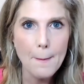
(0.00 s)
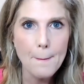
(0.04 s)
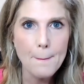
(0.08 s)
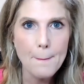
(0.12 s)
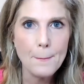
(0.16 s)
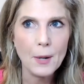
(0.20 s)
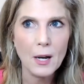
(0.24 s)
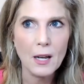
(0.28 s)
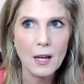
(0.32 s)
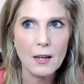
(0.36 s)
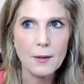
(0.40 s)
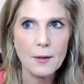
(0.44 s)

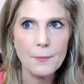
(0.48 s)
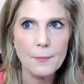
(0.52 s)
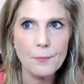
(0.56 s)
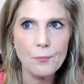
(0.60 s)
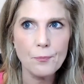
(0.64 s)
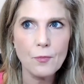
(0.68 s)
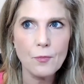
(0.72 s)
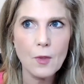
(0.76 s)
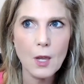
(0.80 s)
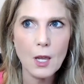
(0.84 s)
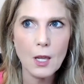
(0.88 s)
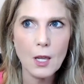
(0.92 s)
But
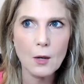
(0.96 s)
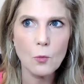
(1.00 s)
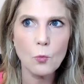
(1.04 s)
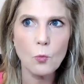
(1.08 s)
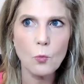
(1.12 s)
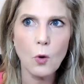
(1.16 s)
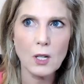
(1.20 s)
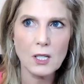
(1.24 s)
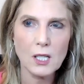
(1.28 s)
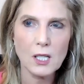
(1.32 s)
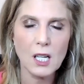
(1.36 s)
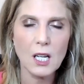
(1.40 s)
it
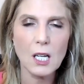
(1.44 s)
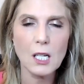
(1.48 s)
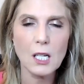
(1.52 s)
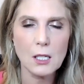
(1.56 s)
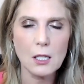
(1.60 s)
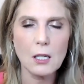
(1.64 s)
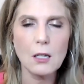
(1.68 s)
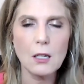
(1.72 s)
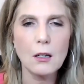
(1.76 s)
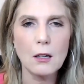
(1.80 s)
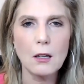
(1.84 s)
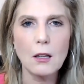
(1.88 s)
wasn't
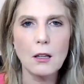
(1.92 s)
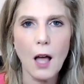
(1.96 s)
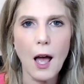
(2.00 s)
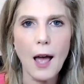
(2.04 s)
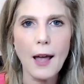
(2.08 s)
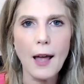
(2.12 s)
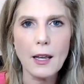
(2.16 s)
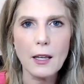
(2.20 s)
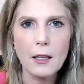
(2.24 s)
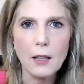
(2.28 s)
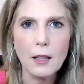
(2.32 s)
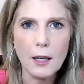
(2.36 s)
until
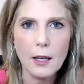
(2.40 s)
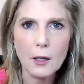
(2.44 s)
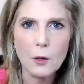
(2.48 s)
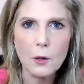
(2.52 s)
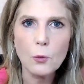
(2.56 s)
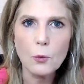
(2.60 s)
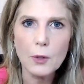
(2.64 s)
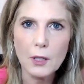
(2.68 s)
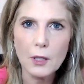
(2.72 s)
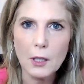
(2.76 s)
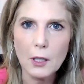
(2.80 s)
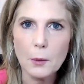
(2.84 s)
I like
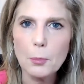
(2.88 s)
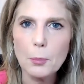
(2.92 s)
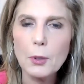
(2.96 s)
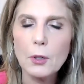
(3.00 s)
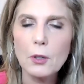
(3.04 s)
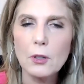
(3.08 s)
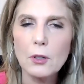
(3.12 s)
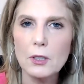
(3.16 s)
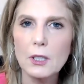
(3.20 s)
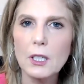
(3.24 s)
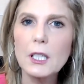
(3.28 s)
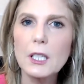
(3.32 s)
really
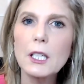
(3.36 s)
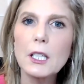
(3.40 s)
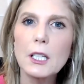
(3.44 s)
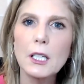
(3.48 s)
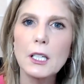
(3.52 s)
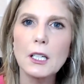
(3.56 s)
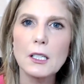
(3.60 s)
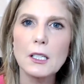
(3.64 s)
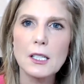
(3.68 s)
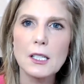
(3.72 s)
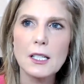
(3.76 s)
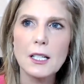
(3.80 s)
pulled in
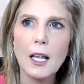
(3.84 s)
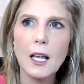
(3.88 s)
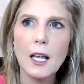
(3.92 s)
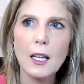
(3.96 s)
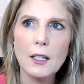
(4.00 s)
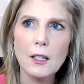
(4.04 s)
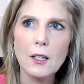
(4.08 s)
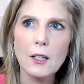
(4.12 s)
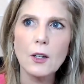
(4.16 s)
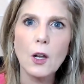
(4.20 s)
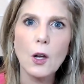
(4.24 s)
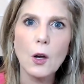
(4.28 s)
and
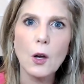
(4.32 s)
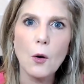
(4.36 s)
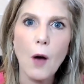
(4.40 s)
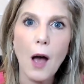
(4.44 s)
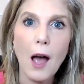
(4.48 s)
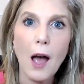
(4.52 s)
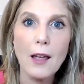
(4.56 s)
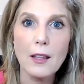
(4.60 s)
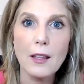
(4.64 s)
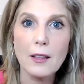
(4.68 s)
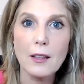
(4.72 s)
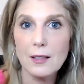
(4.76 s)
said,
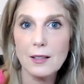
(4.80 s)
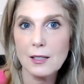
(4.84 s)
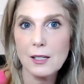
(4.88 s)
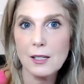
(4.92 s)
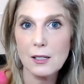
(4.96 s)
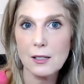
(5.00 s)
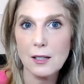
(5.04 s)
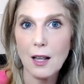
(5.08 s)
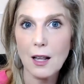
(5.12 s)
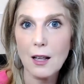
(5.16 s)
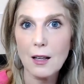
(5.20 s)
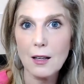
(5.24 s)

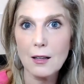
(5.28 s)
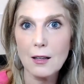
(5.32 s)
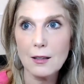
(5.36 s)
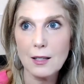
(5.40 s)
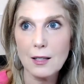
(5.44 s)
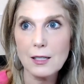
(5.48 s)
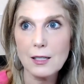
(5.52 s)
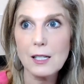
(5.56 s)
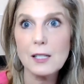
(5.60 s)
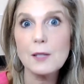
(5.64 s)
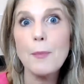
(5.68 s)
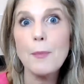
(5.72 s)
this
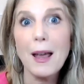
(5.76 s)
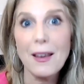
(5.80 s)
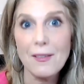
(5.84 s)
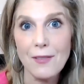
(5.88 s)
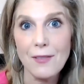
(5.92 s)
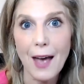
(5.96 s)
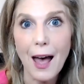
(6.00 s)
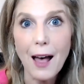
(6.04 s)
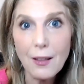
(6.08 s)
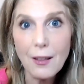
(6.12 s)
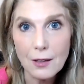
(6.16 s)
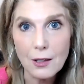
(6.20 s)
is my
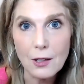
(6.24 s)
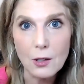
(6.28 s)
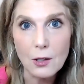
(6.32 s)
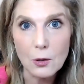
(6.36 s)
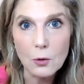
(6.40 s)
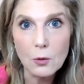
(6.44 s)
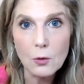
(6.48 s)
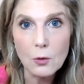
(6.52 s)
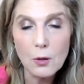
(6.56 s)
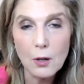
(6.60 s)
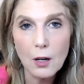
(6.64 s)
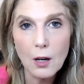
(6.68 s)

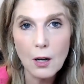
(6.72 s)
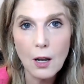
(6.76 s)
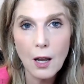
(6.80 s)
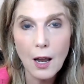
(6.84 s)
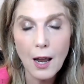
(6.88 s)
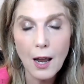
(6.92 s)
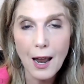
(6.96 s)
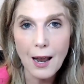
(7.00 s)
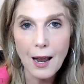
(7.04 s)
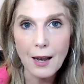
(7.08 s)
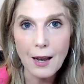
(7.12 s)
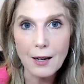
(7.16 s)
value.
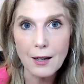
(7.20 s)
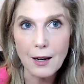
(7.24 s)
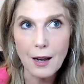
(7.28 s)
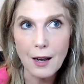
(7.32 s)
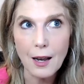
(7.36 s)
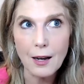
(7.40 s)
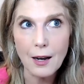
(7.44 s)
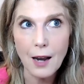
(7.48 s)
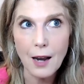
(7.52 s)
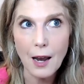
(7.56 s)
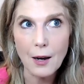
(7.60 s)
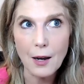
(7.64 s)

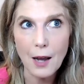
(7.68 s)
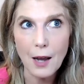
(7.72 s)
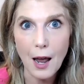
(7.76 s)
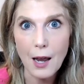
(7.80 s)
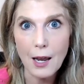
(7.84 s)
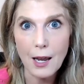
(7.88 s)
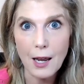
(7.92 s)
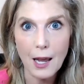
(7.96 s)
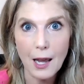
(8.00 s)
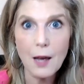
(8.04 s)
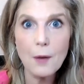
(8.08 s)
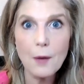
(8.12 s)
And I
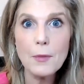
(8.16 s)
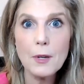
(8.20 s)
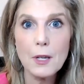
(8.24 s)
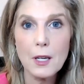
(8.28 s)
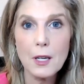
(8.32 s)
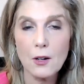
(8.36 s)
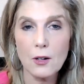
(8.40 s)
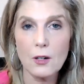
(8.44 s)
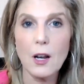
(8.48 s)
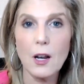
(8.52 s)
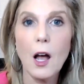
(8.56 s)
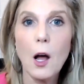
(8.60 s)
am
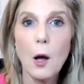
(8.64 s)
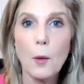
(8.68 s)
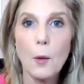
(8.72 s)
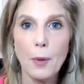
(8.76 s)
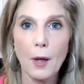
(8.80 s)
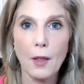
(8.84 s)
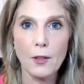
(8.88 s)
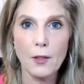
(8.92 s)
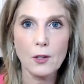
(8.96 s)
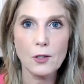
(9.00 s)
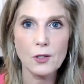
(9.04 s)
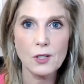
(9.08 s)
here to help
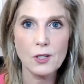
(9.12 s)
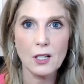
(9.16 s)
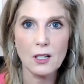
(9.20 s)
others.